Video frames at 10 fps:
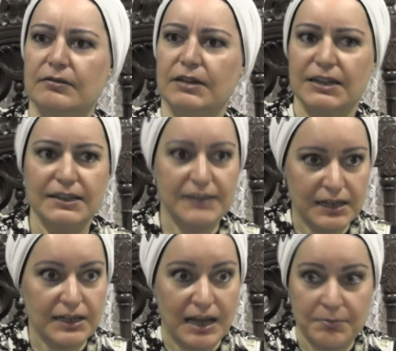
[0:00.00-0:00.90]
He didn't tell
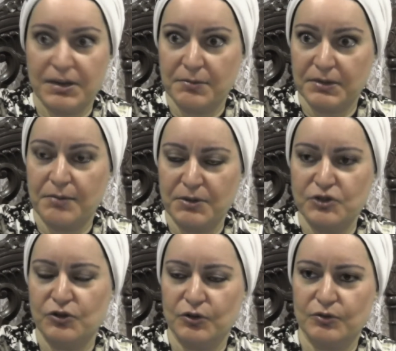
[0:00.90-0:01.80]
her, come, come, come,
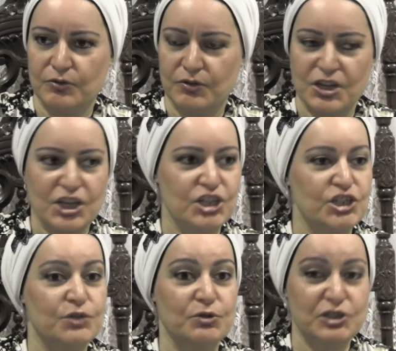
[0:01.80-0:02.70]
enjoy too.
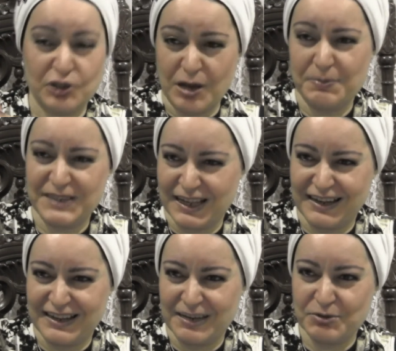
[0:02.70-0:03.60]
She was so upset
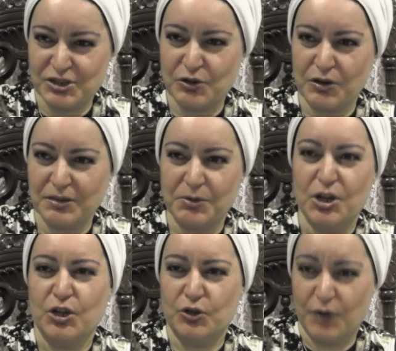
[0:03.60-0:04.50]
at him, she told him,
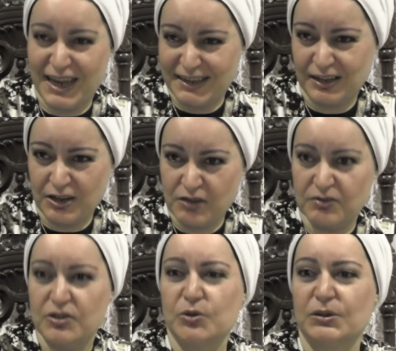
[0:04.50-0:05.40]
you ate
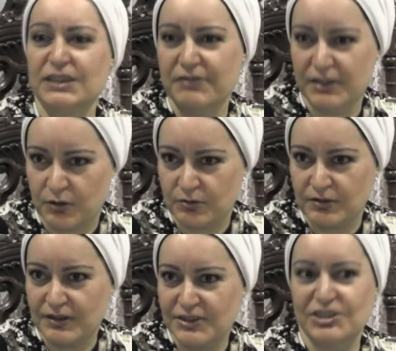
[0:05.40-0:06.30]
alone, you live alone.
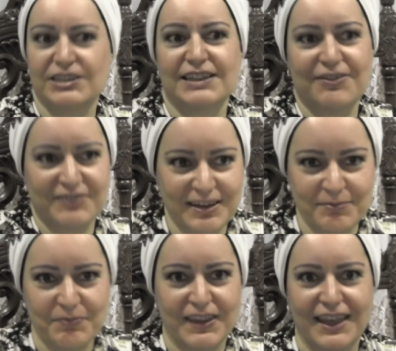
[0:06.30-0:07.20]
She left
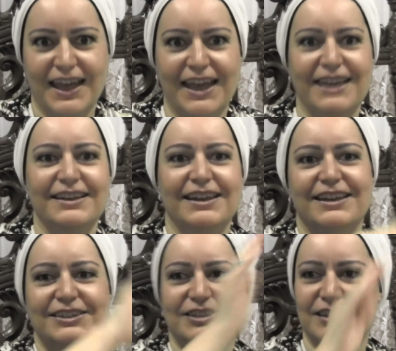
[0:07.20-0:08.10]
him, and
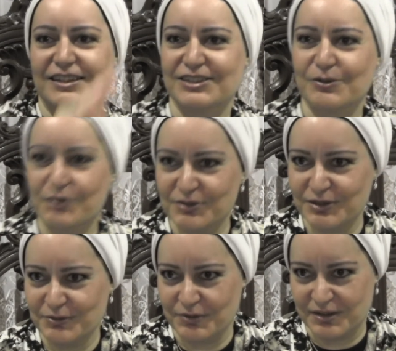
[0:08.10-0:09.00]
she, did, she didn't want to
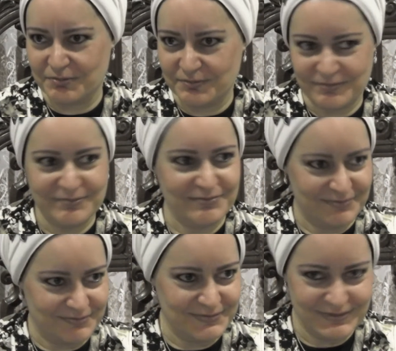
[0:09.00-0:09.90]
live with him.
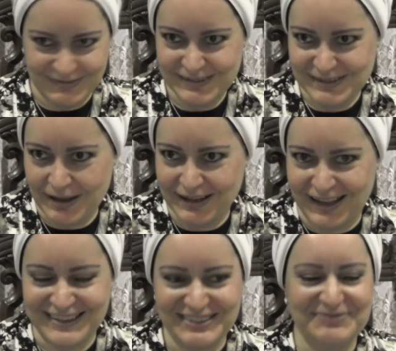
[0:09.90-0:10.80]
Something like that.